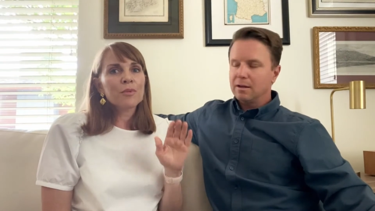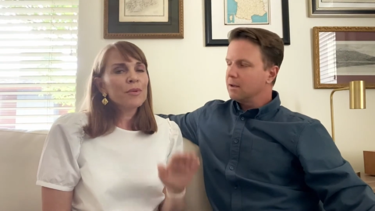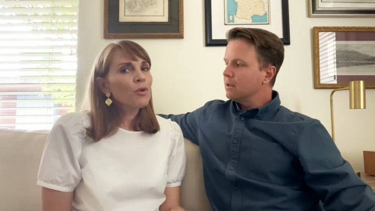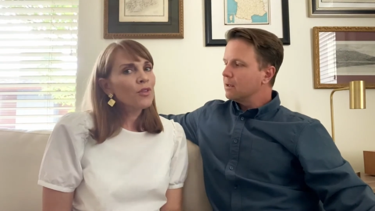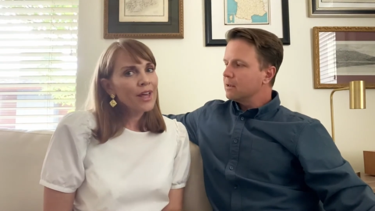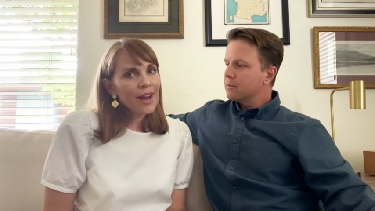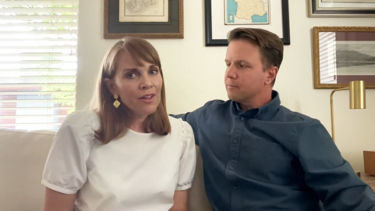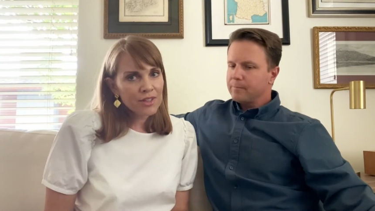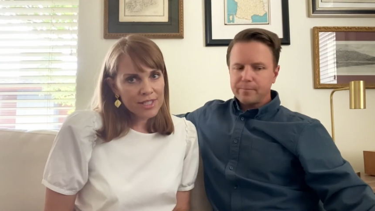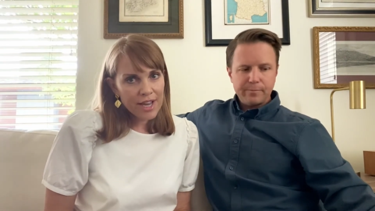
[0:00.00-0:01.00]
Speaker 1: when we rolled that out in
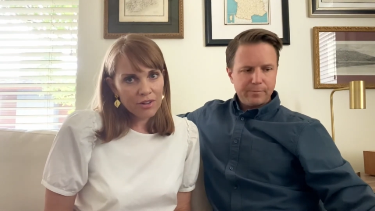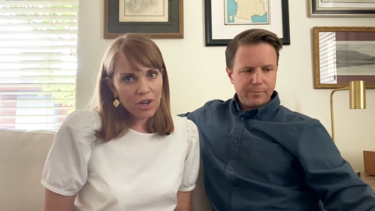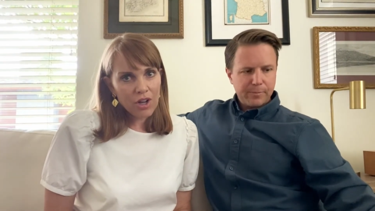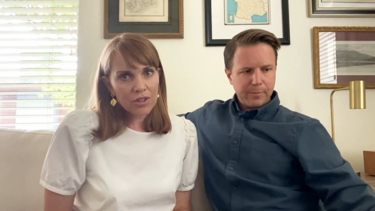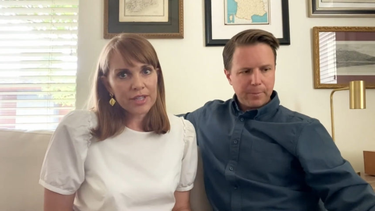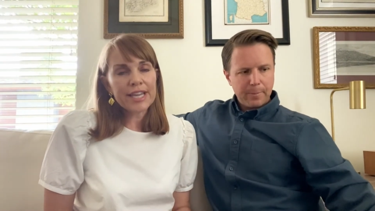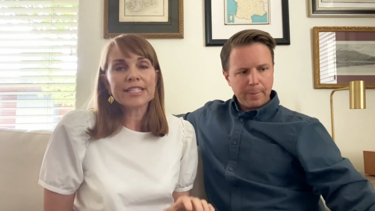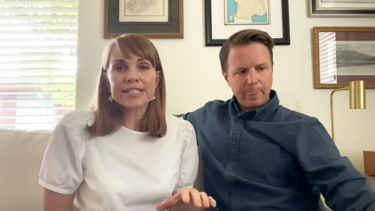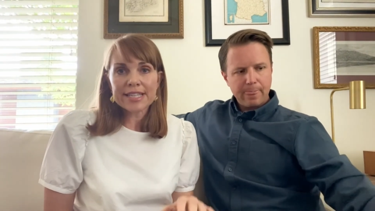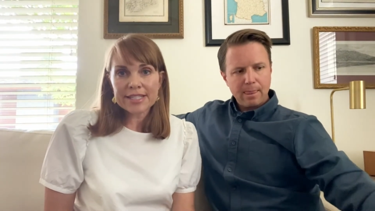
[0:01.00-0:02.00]
the town hall, Nate
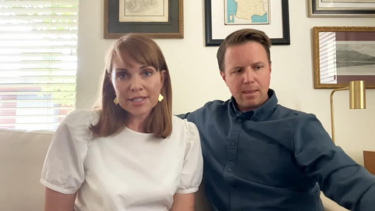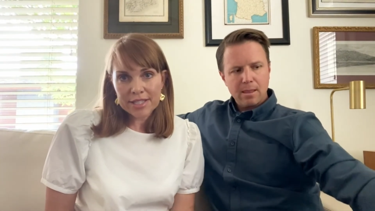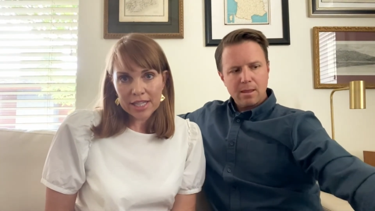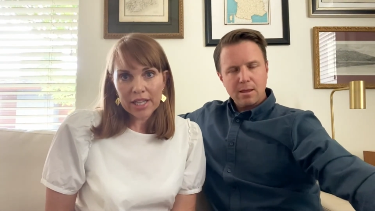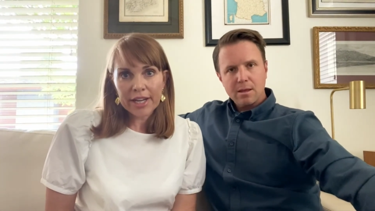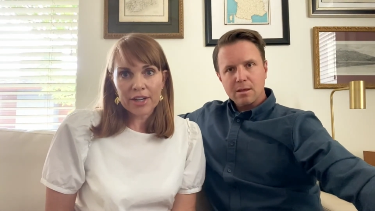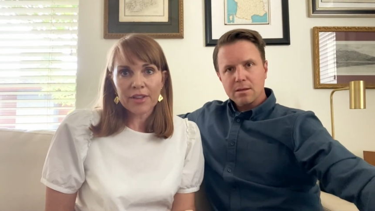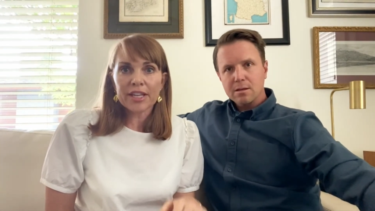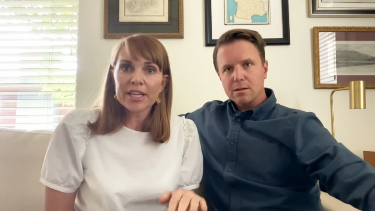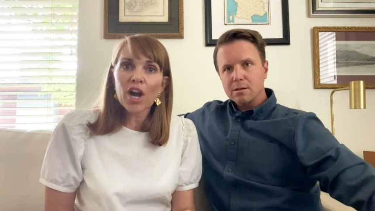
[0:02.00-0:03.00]
did declare
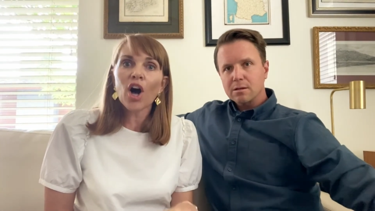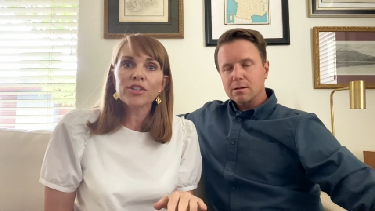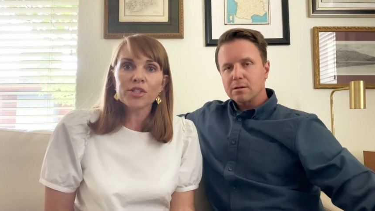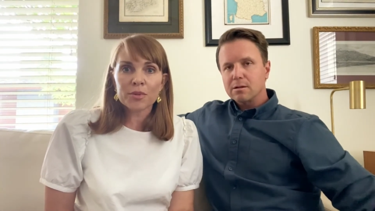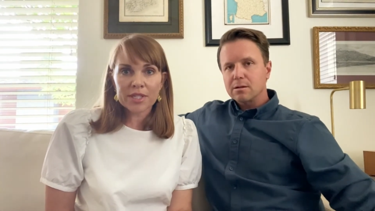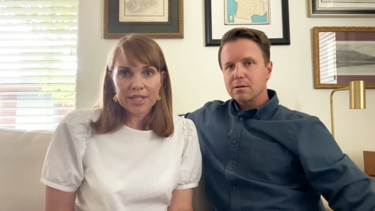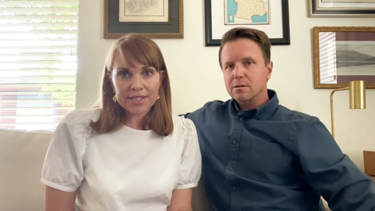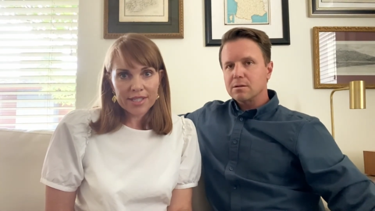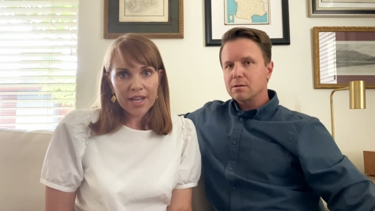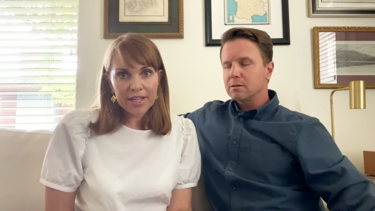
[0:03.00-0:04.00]
that he also was going to
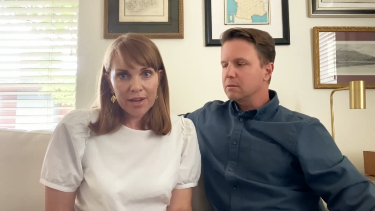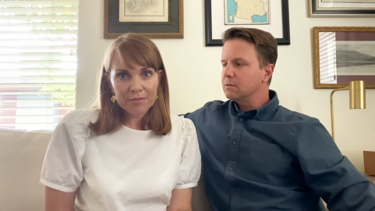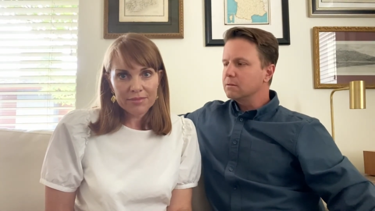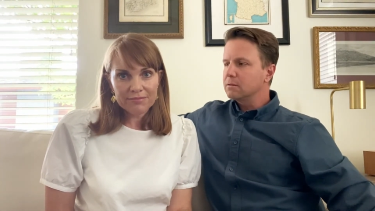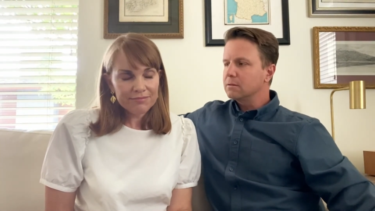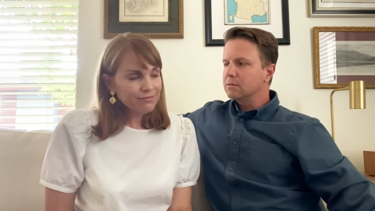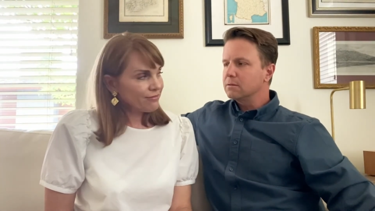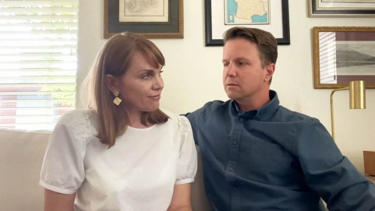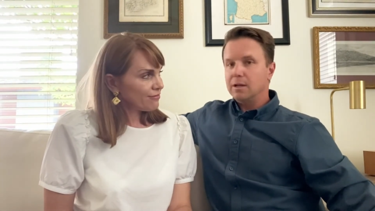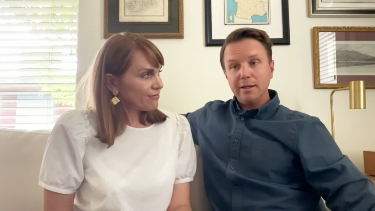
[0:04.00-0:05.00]
sign up.
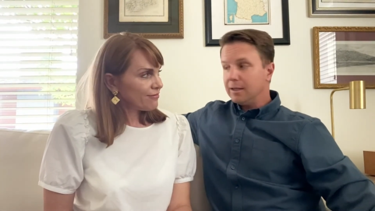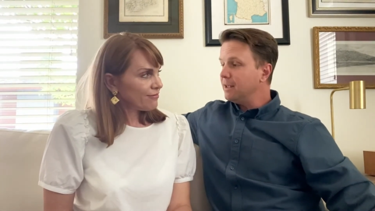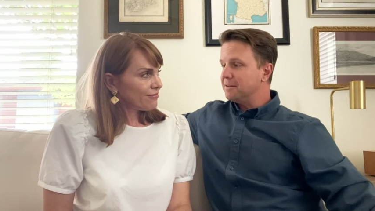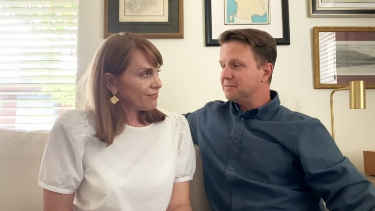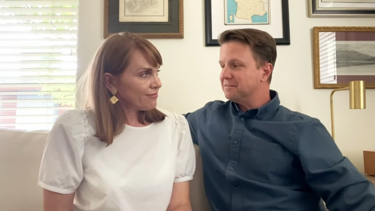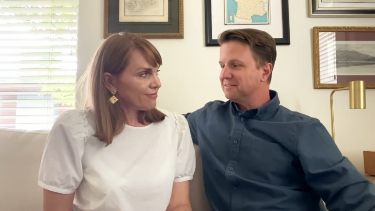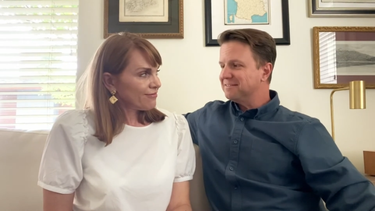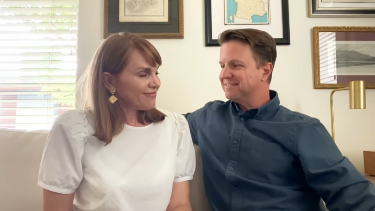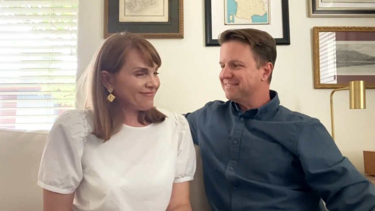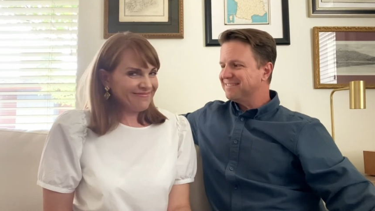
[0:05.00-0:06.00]
Speaker 2: And I did.
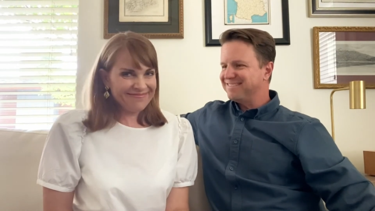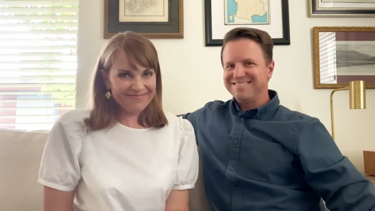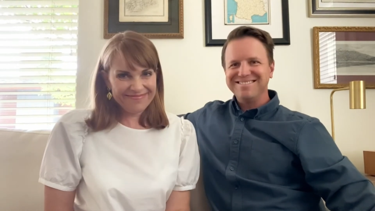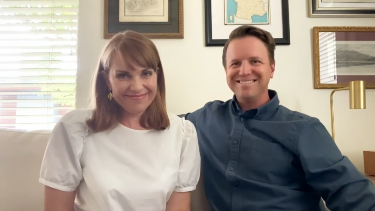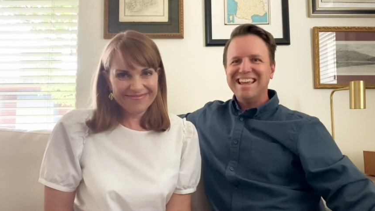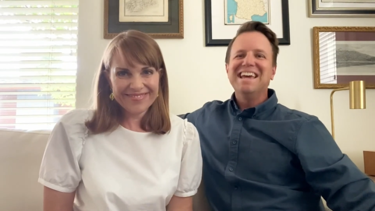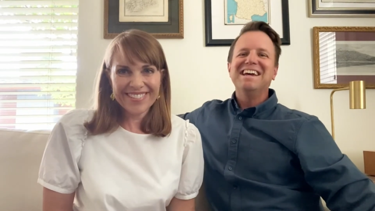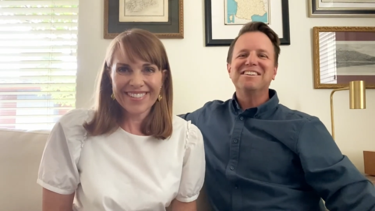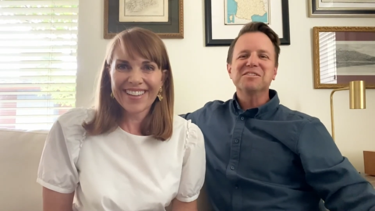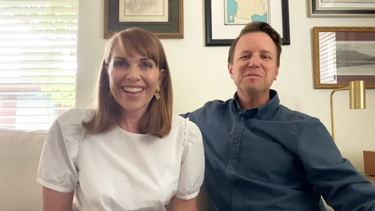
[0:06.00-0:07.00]
It
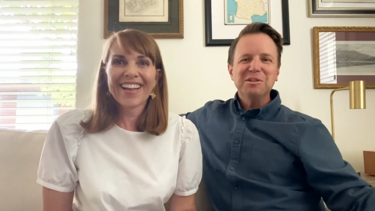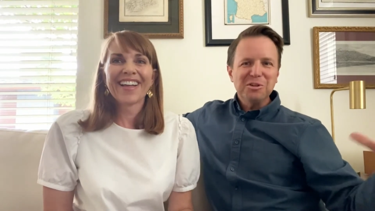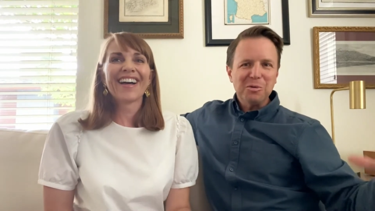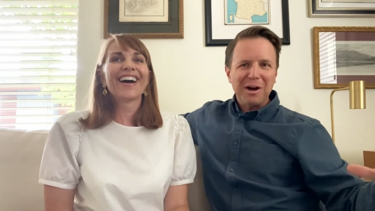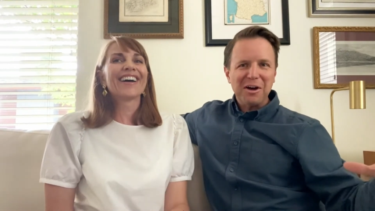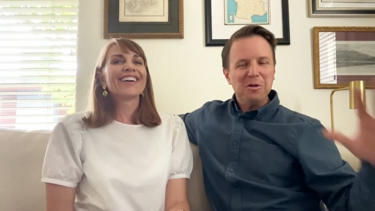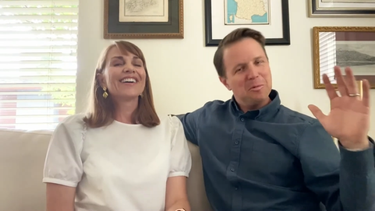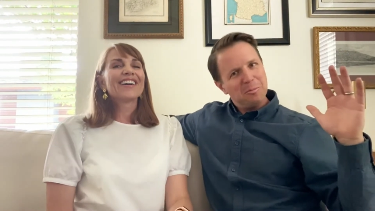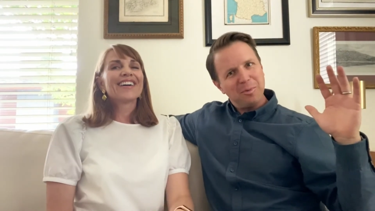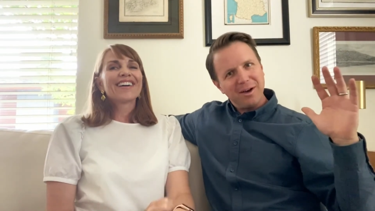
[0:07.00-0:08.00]
took me a little while,
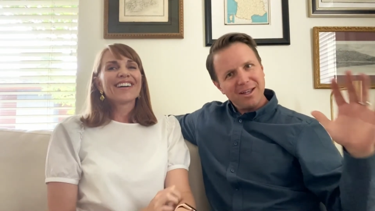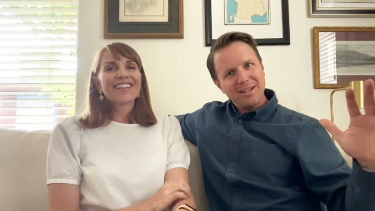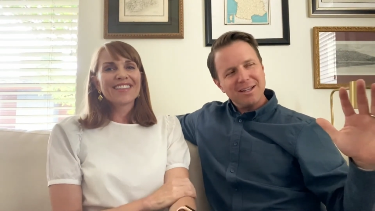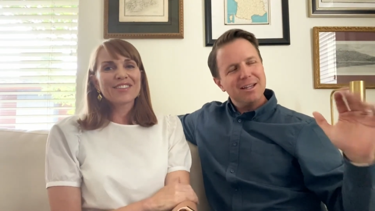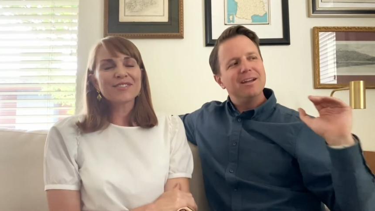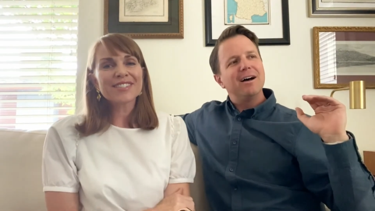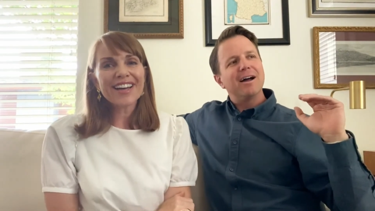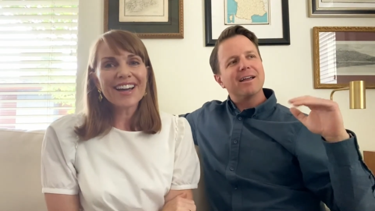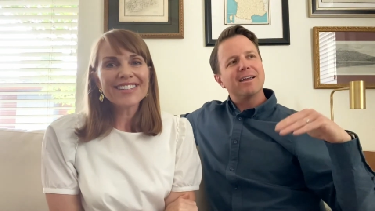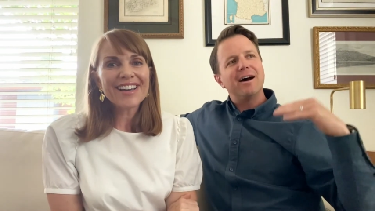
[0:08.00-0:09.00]
but
Speaker 1: you
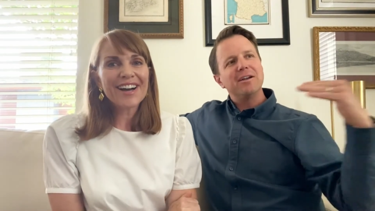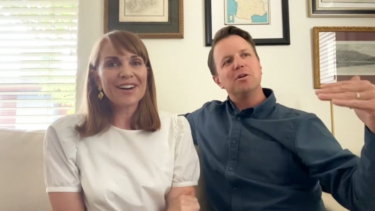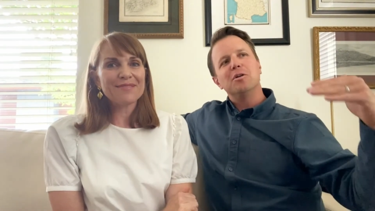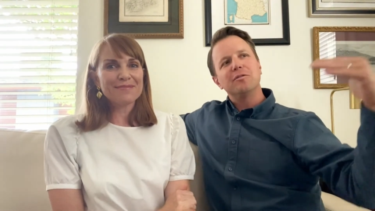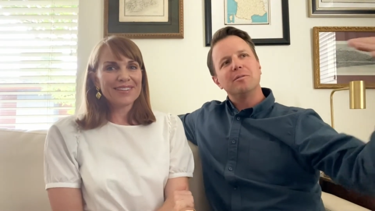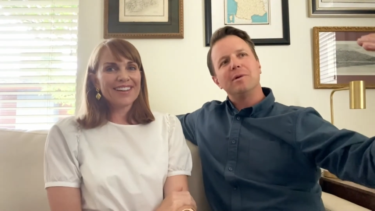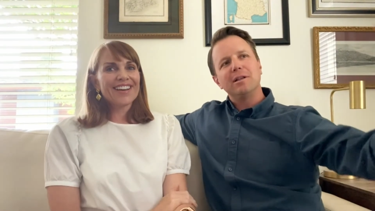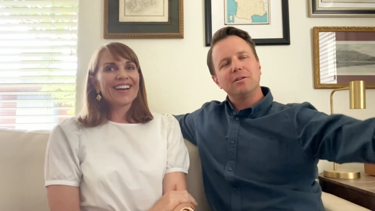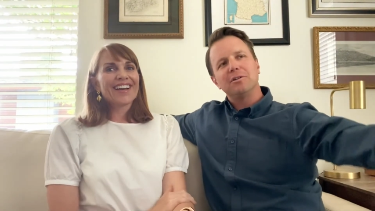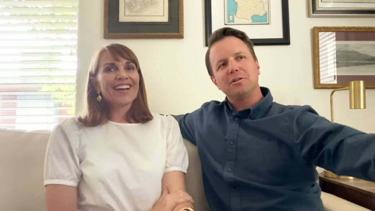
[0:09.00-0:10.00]
Speaker 2: signed I got up. over my
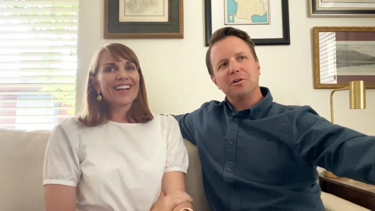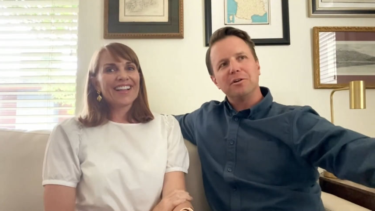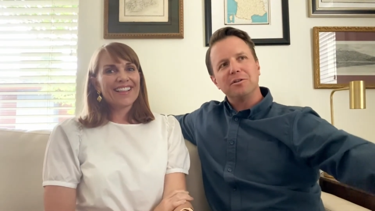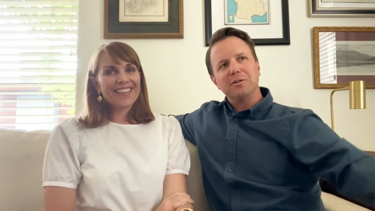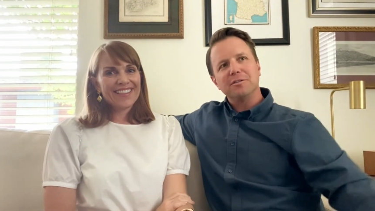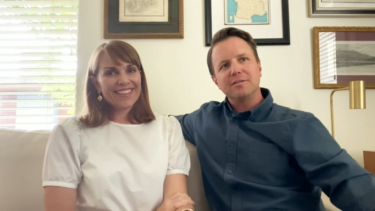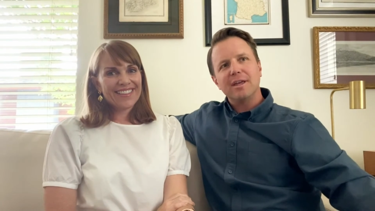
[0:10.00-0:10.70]
little hurdles,